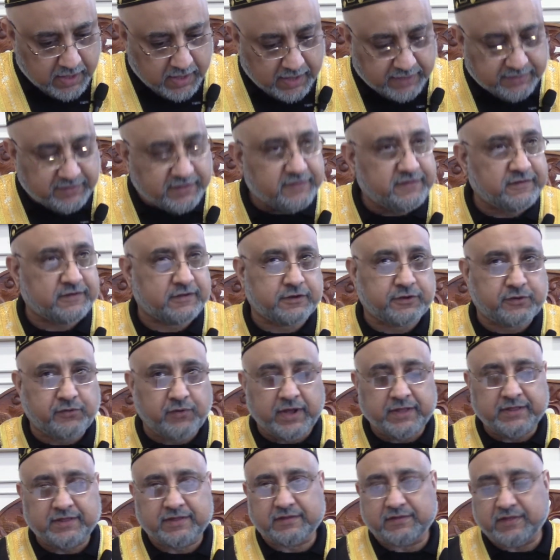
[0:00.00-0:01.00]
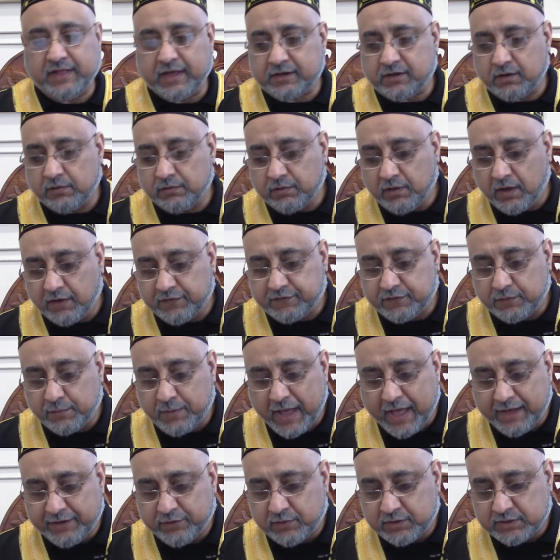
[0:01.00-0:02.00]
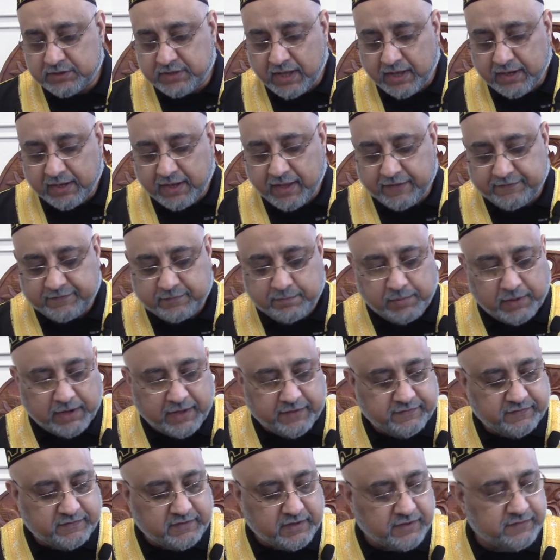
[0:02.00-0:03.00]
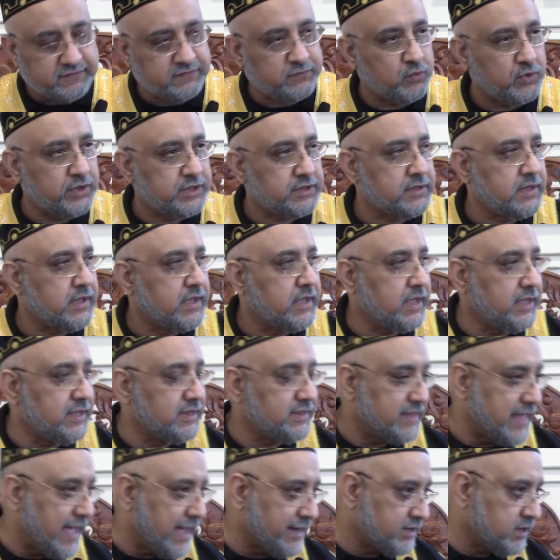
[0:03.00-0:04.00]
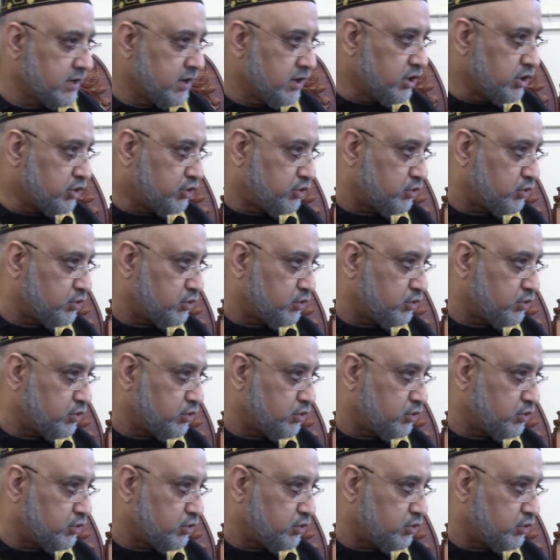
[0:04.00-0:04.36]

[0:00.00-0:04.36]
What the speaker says: and the strength that Allah subhanahu wa ta'ala has blessed us with in that